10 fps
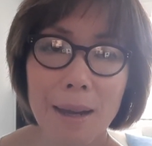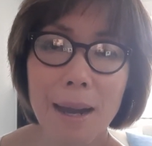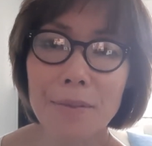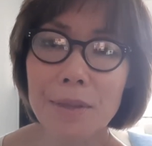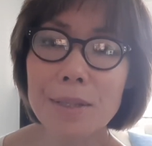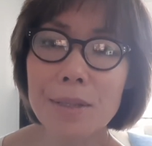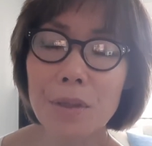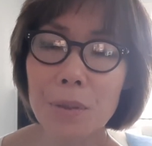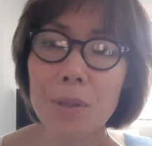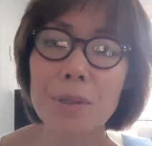And this
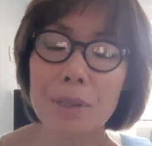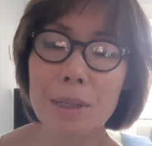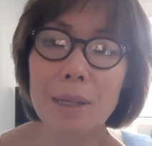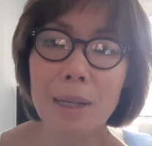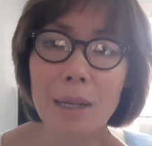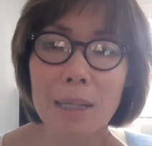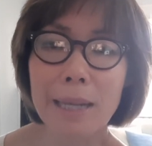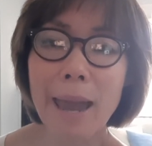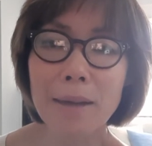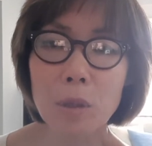third
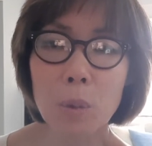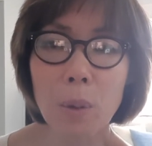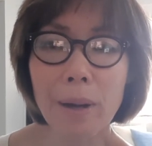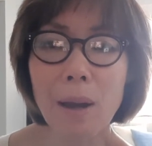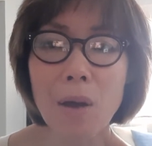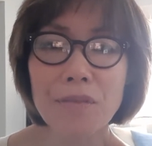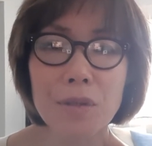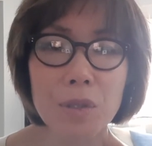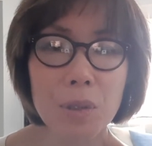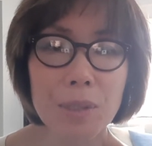category of
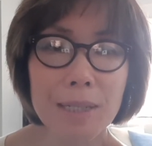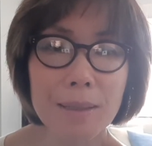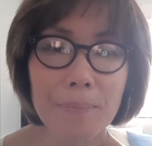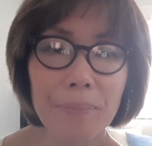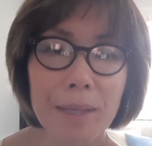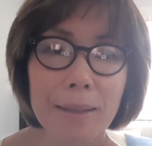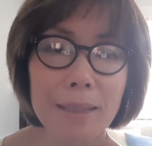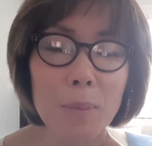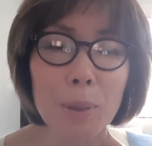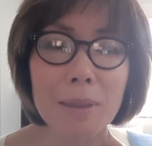student,
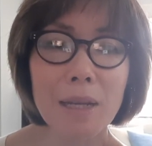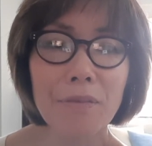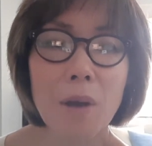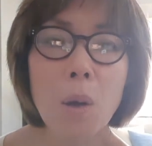they believe